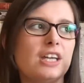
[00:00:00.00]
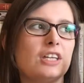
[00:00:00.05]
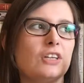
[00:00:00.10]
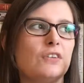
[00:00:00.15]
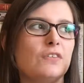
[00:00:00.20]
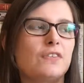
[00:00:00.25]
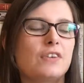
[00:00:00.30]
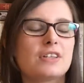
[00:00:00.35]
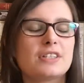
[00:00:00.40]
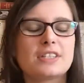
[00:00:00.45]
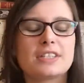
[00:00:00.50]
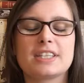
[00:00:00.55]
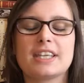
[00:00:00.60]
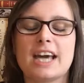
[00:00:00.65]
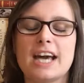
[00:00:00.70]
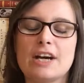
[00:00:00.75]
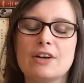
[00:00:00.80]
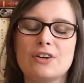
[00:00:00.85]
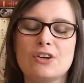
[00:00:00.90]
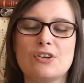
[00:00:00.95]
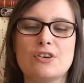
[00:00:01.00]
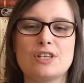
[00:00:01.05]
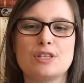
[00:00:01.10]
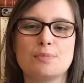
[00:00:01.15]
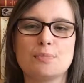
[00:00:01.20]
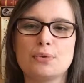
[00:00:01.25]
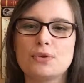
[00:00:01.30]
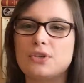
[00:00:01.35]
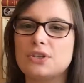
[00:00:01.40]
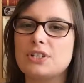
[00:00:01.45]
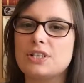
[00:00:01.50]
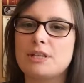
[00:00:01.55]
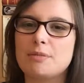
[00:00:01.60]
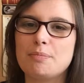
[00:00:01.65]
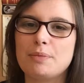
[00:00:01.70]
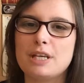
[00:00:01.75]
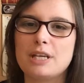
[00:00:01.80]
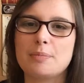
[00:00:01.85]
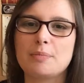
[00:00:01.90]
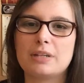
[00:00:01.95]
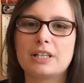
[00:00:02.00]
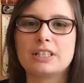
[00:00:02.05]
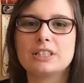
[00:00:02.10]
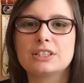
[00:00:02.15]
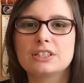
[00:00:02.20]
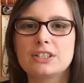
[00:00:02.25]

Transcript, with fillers: You've got Scout, who is punching people at